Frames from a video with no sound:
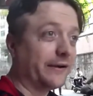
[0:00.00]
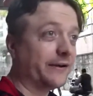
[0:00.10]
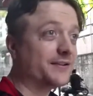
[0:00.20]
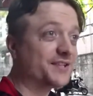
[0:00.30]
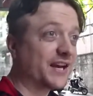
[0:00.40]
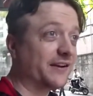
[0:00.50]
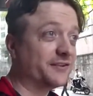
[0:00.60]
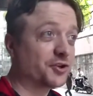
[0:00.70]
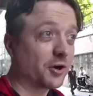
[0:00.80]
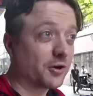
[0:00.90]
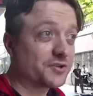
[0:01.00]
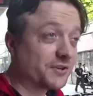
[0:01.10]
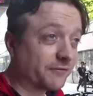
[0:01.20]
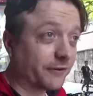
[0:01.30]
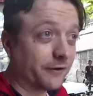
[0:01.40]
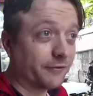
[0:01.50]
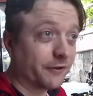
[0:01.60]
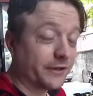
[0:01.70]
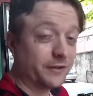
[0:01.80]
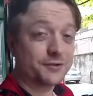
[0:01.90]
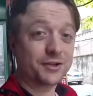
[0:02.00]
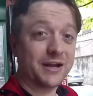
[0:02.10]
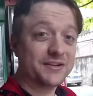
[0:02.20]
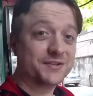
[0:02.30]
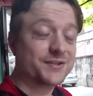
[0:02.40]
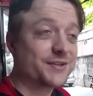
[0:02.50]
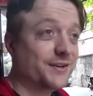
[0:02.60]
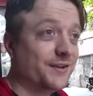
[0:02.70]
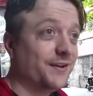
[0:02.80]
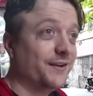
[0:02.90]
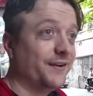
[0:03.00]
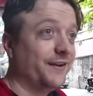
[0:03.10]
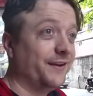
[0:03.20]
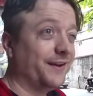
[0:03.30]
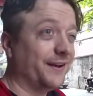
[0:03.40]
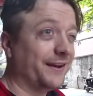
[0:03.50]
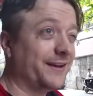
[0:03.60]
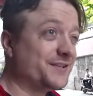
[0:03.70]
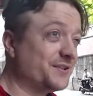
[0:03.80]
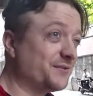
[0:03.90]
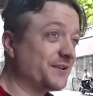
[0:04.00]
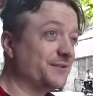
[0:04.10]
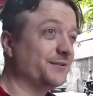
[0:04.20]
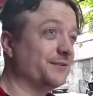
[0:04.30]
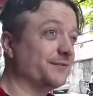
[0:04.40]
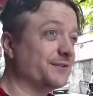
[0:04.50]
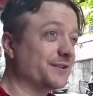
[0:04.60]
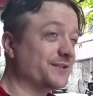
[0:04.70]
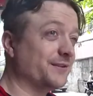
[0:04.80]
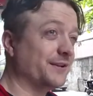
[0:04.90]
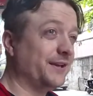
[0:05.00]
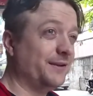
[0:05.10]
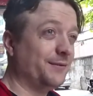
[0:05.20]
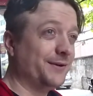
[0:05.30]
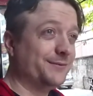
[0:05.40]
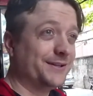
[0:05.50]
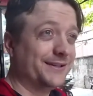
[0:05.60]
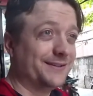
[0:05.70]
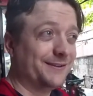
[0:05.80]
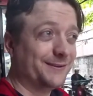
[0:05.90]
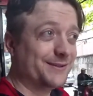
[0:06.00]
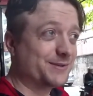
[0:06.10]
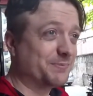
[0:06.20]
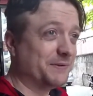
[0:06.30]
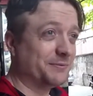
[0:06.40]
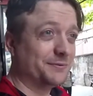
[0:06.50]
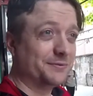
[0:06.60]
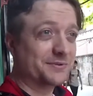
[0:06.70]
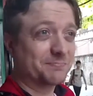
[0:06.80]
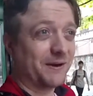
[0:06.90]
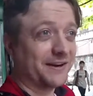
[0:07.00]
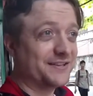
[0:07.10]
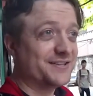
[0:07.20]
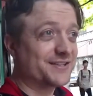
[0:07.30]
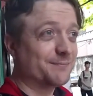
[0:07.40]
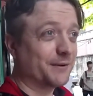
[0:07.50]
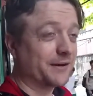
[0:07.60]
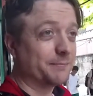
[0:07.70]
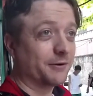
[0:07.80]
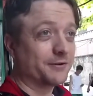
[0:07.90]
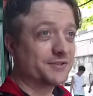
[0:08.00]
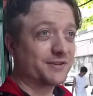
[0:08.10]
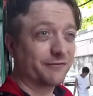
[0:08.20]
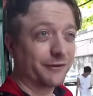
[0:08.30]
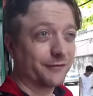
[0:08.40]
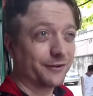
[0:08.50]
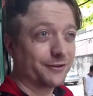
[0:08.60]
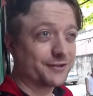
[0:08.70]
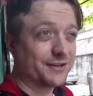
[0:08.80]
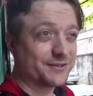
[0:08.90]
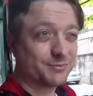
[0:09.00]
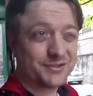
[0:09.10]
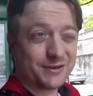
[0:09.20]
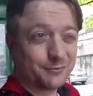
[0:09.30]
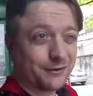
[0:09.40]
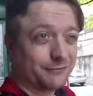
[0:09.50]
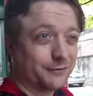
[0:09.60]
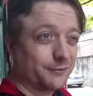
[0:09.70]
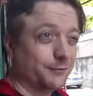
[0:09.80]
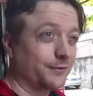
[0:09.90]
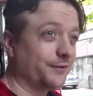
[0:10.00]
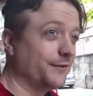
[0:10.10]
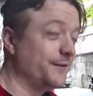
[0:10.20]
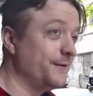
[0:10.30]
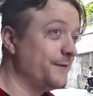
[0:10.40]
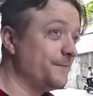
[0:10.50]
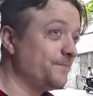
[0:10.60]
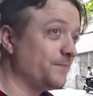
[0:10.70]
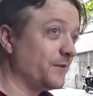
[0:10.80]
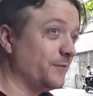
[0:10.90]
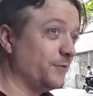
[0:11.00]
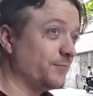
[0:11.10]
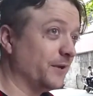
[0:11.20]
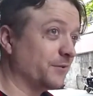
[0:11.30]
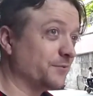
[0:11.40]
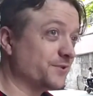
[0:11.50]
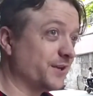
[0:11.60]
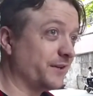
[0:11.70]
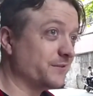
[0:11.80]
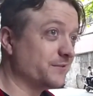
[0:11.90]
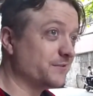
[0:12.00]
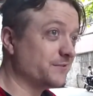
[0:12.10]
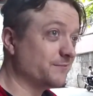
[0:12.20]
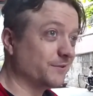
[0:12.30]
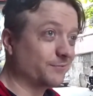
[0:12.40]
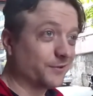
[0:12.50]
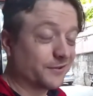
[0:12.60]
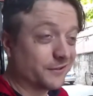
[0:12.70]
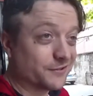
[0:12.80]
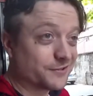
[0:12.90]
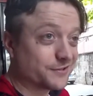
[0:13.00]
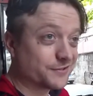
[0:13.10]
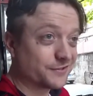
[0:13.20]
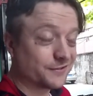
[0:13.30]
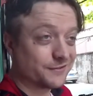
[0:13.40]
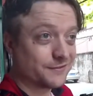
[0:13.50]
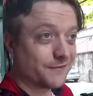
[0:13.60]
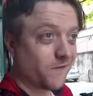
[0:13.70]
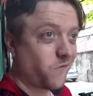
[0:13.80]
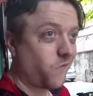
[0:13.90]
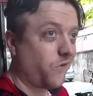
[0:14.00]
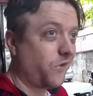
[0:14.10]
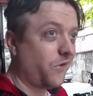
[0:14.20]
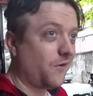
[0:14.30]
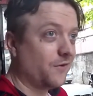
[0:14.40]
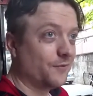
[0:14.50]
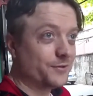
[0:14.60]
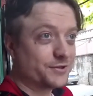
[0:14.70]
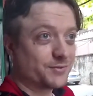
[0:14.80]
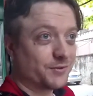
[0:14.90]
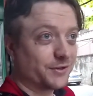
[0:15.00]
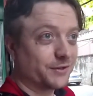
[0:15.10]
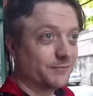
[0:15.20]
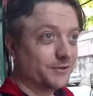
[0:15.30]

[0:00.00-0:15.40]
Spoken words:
and set in jars in front of our English classes. And I asked the director of the university, I said, hey, why do we got all these people's bodies and body parts in front of our English class? What does that really have to do with medical science, with English, you know? Well, we just want to get them